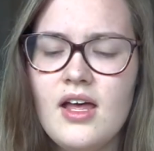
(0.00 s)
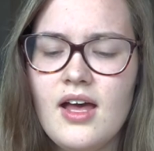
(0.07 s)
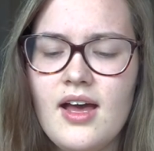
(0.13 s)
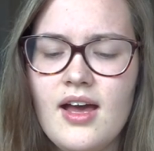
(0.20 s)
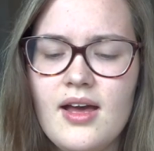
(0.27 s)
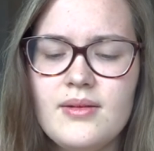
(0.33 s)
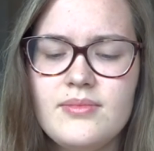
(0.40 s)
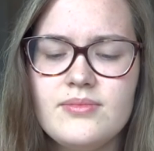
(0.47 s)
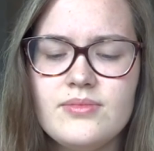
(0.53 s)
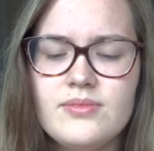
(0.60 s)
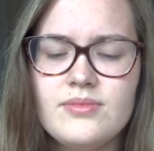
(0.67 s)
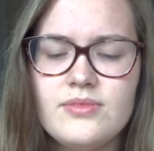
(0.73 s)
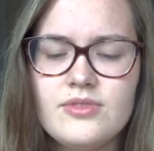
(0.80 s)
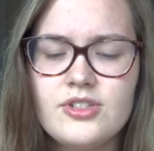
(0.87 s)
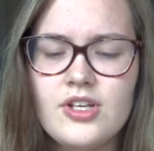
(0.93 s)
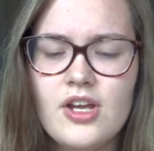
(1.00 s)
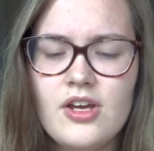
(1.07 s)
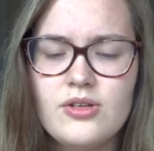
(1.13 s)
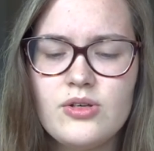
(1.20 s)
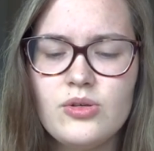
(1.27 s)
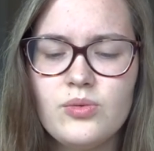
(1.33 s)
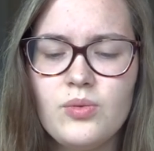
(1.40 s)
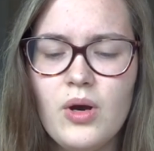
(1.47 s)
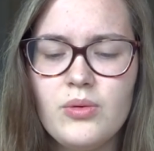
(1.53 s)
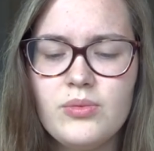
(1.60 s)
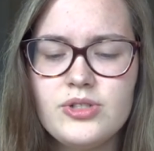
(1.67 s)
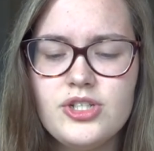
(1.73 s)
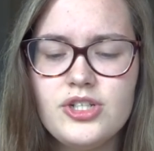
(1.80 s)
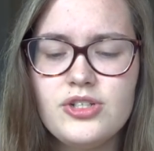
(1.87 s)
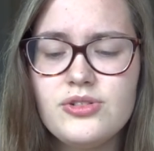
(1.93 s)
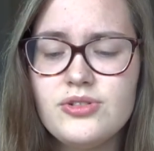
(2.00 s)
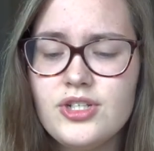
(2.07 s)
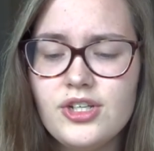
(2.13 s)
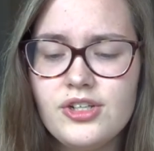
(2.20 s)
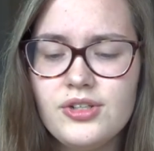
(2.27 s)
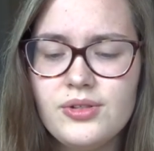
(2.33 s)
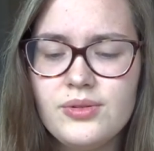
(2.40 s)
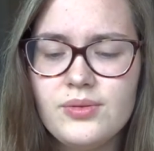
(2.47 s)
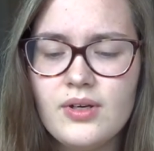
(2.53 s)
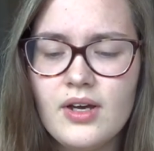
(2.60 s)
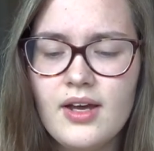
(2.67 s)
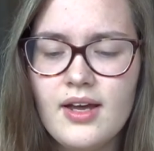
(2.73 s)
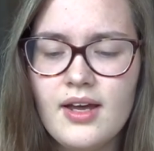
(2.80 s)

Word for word: show called What Would You Do?